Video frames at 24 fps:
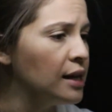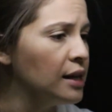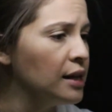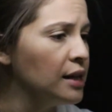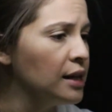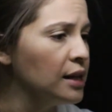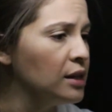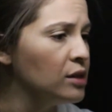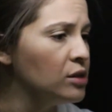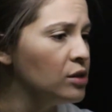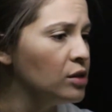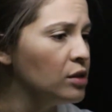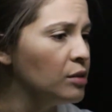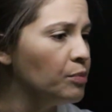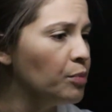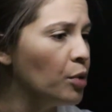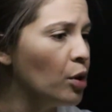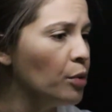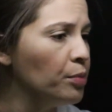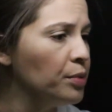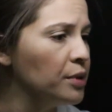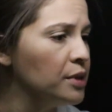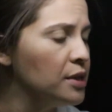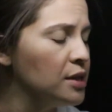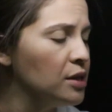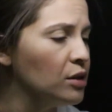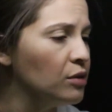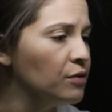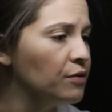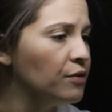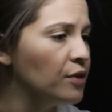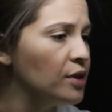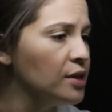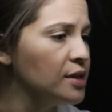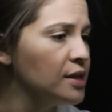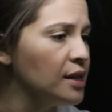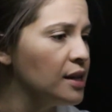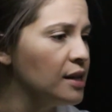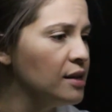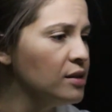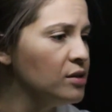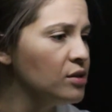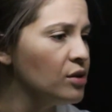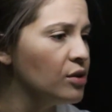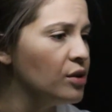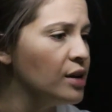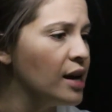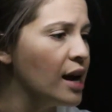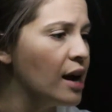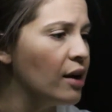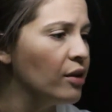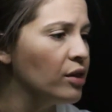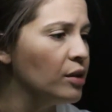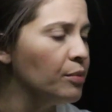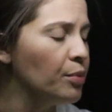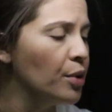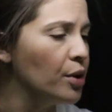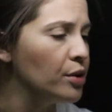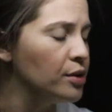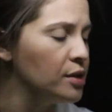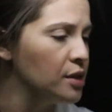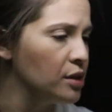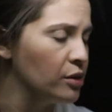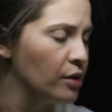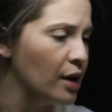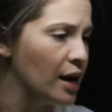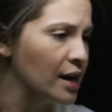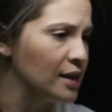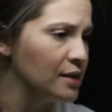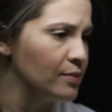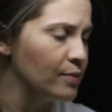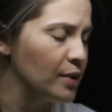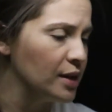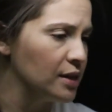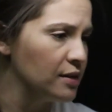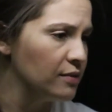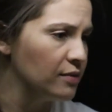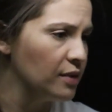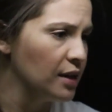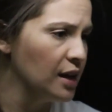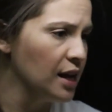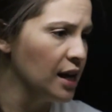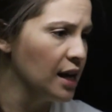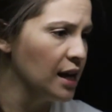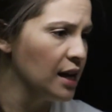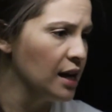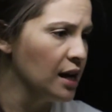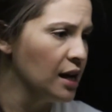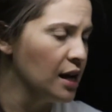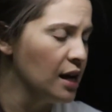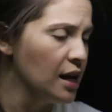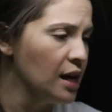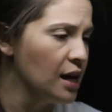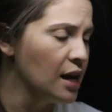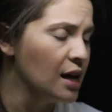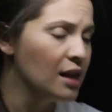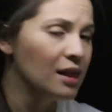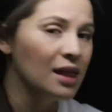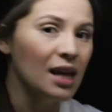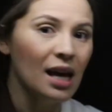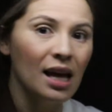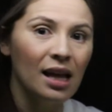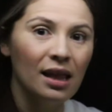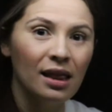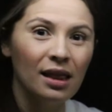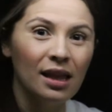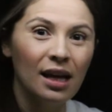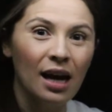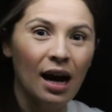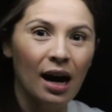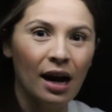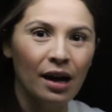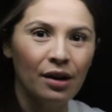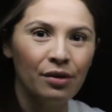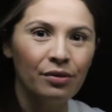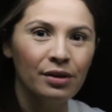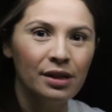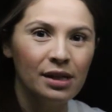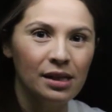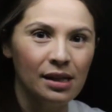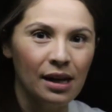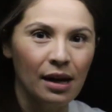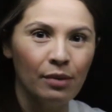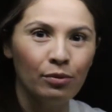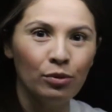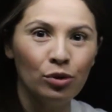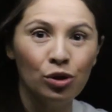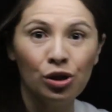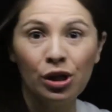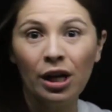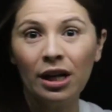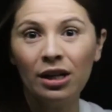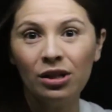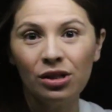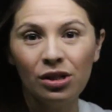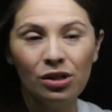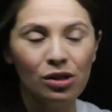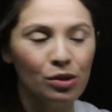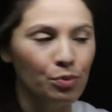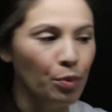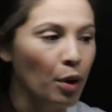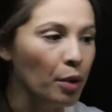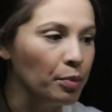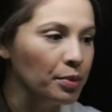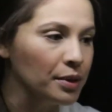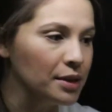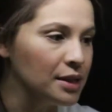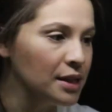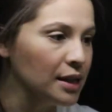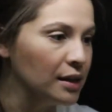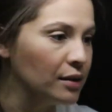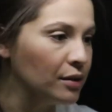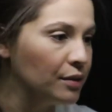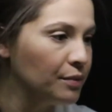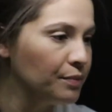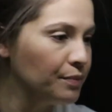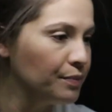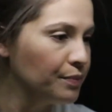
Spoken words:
into the popliteal fossa, so now in the posterior aspect of the knee, then the artery's name will change into popliteal.